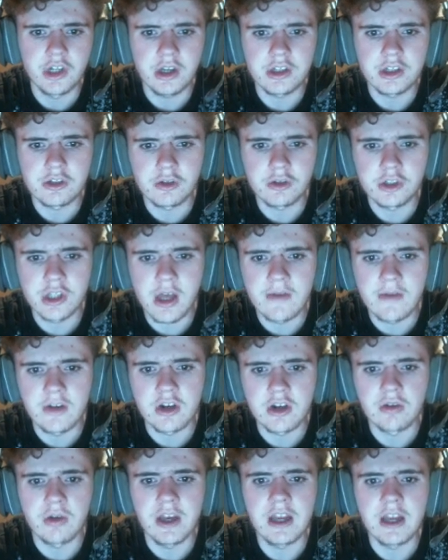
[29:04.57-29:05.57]
Majungasaurus will have a
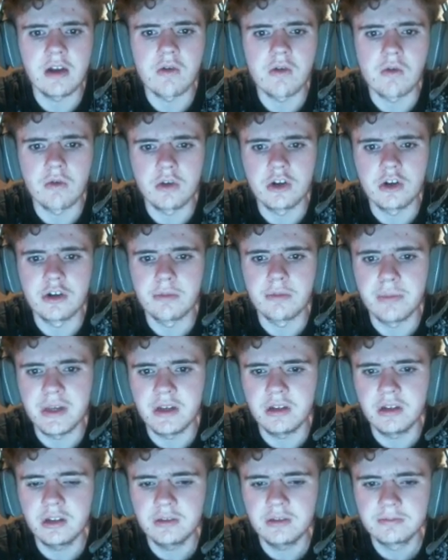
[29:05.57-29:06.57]
great horned
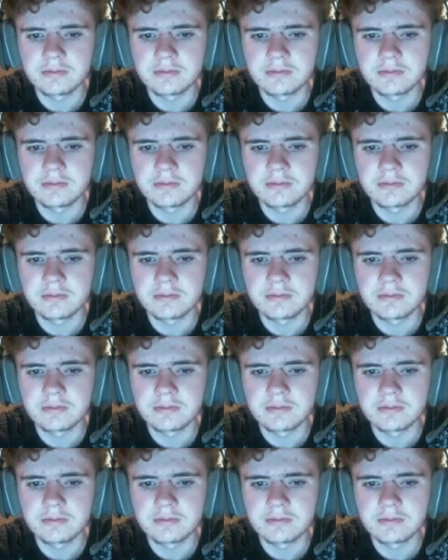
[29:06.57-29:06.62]
bill,